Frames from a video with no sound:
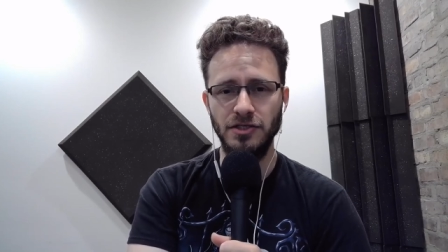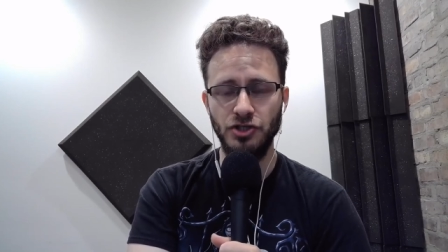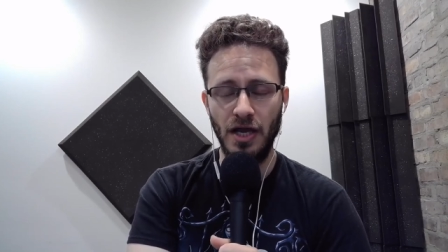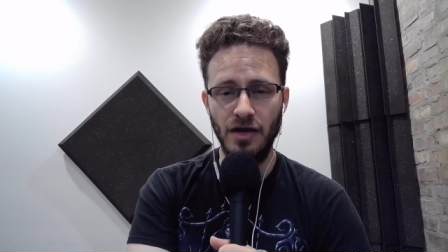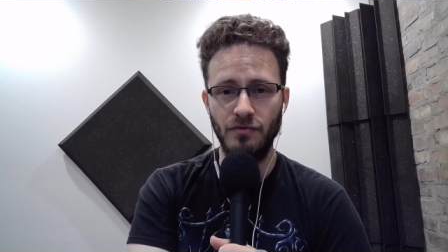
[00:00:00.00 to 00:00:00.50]

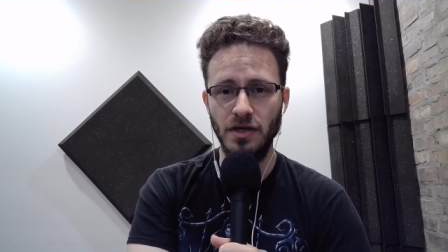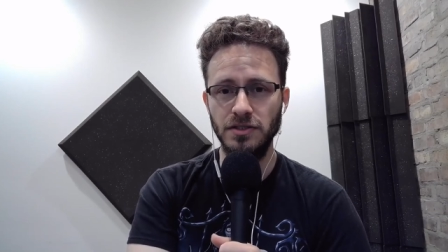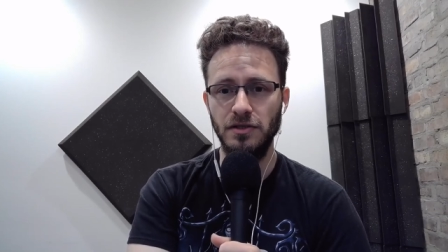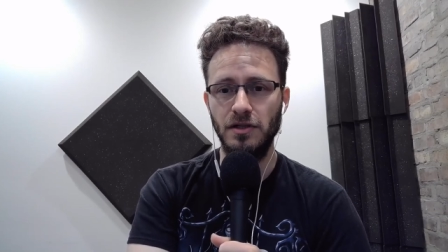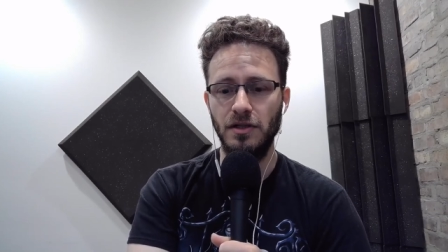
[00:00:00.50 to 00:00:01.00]
Jane
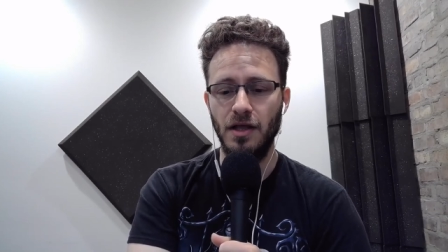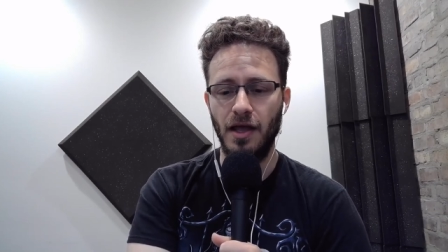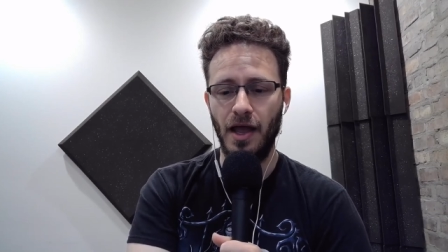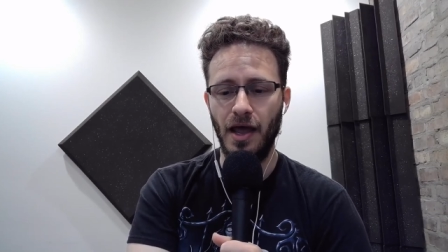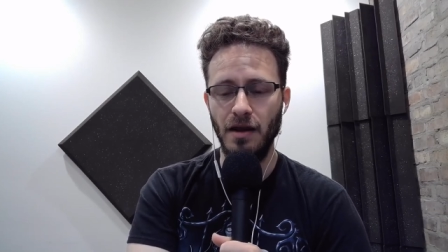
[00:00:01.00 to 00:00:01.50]
Russell
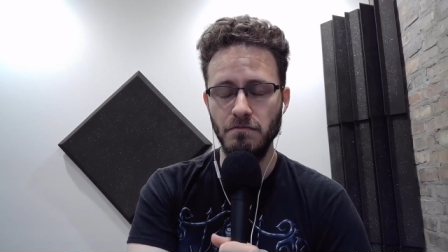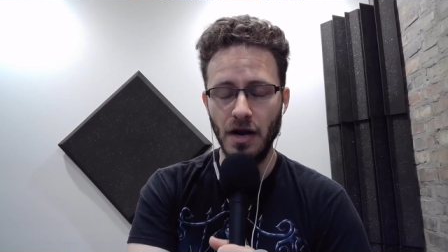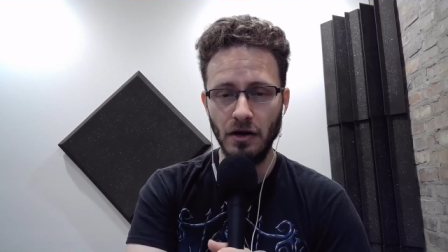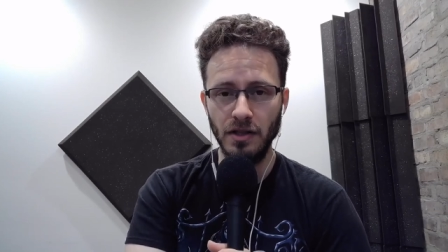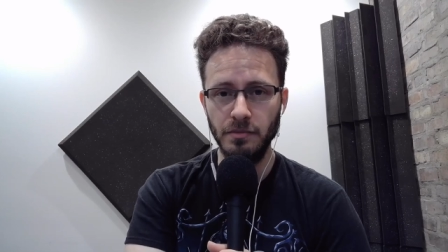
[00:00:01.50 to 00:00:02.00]
and
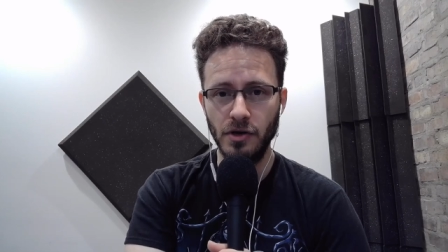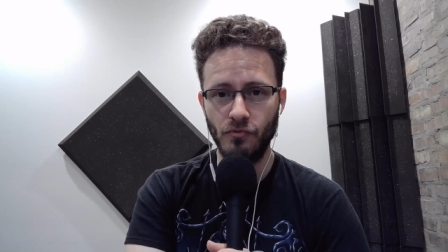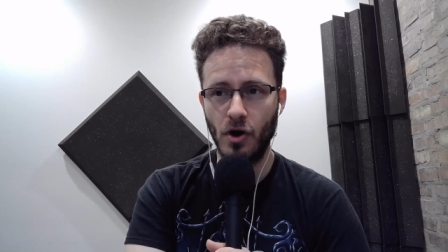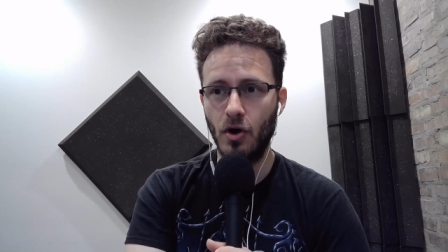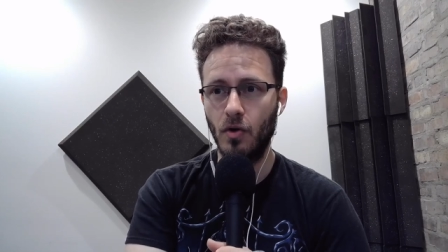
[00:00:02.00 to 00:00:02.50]
Marilyn
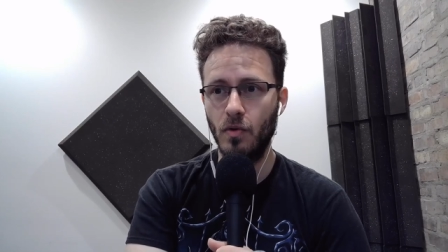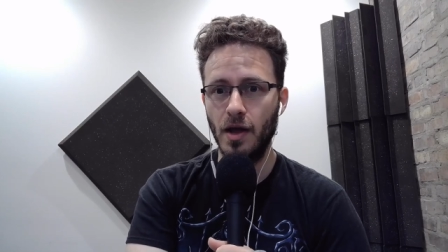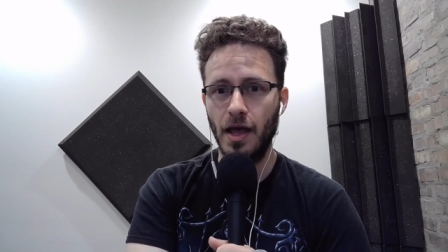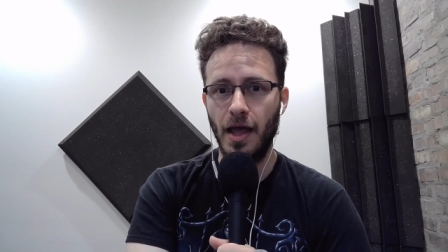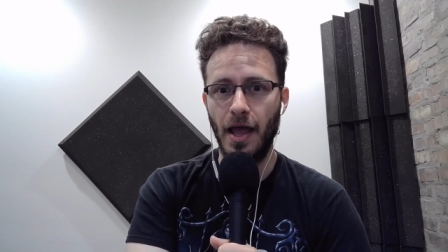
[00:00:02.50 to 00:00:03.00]
Monroe,
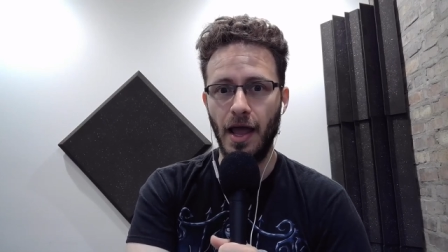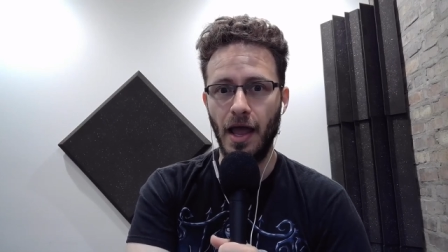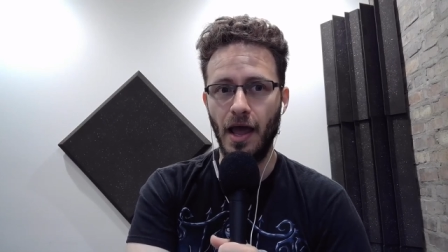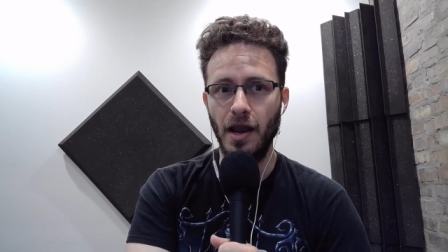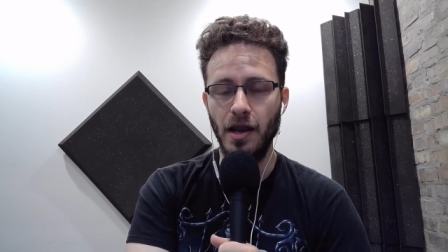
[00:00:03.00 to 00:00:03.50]

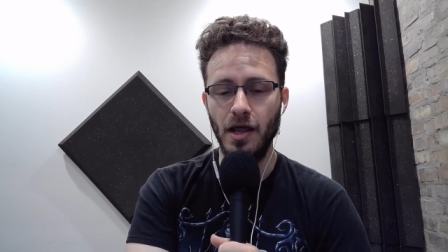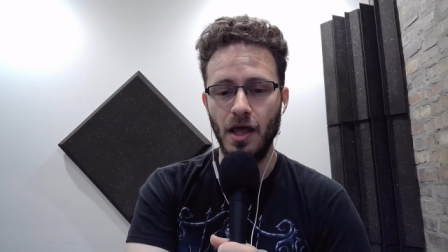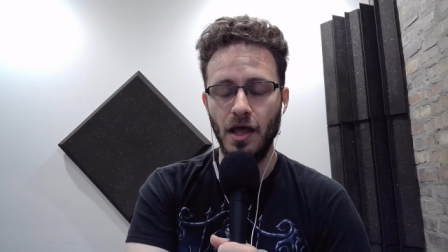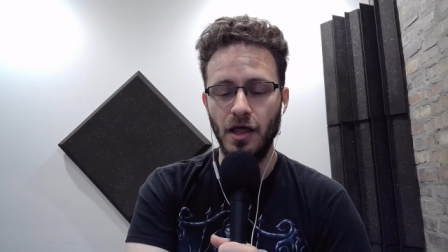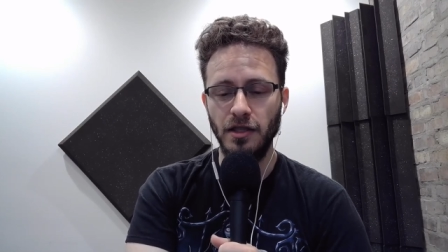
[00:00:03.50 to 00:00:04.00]
and
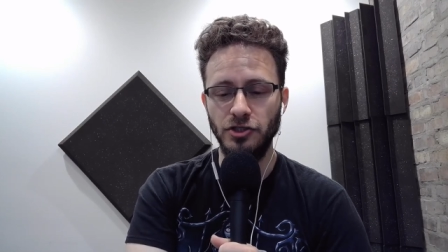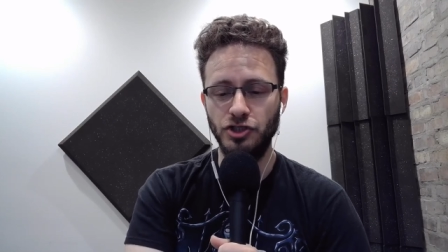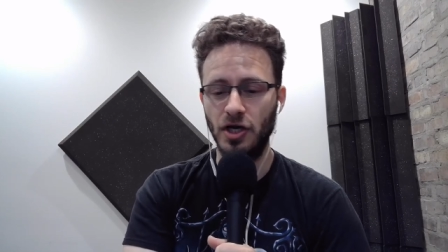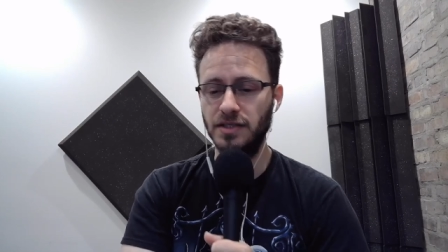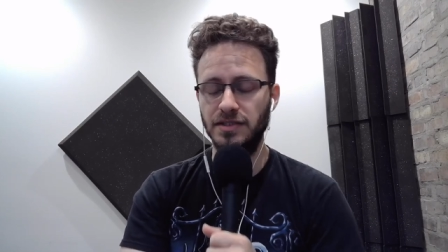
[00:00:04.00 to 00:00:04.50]

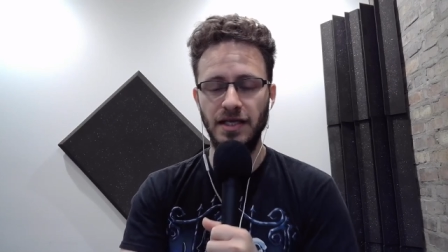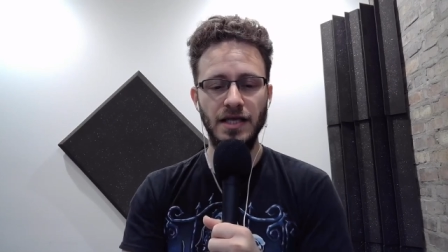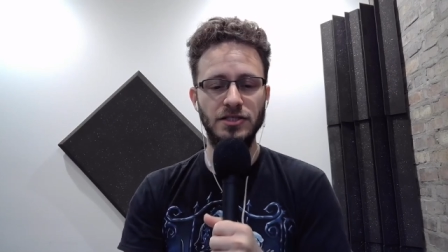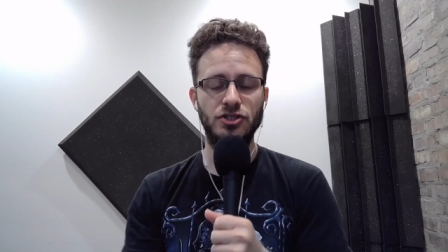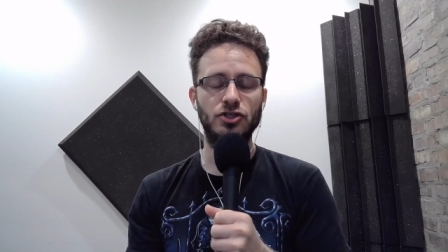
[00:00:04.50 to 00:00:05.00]
just
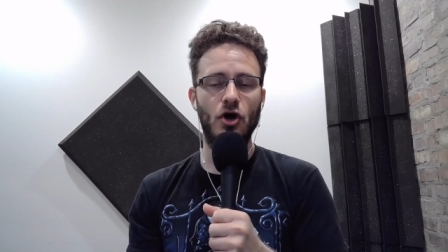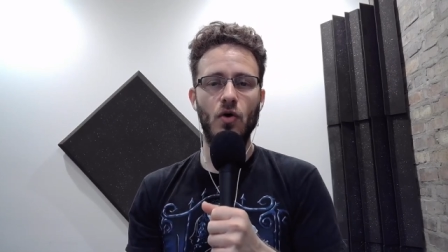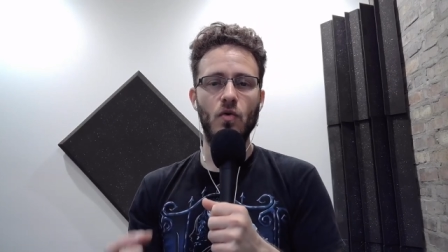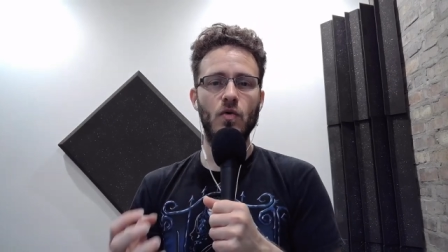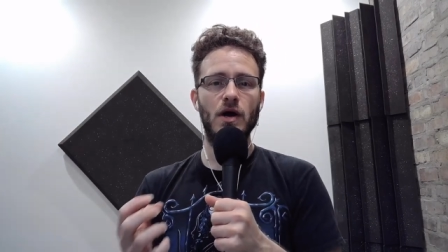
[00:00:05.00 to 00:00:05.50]
it's
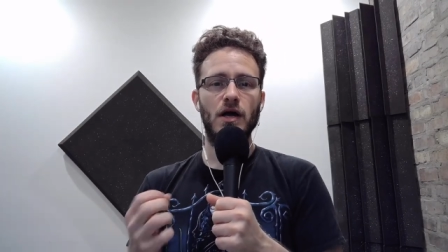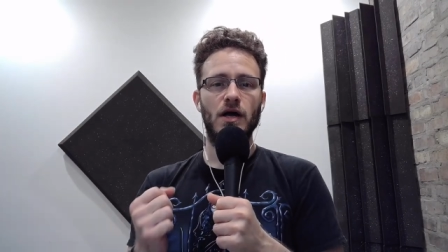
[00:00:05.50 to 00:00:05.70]
so